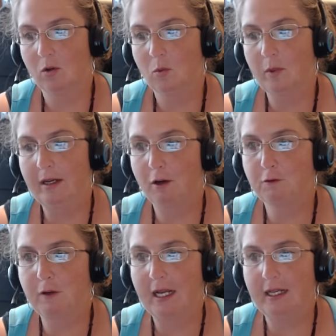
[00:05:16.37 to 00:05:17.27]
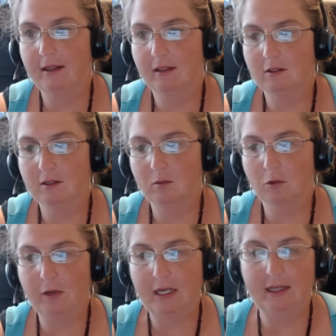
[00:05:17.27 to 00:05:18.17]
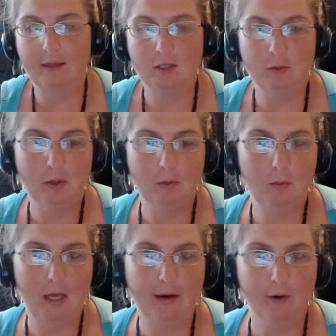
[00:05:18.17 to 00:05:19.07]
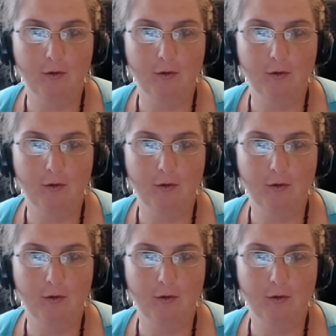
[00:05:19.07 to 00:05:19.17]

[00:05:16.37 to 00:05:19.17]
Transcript: are finding those and we're finding them to be better than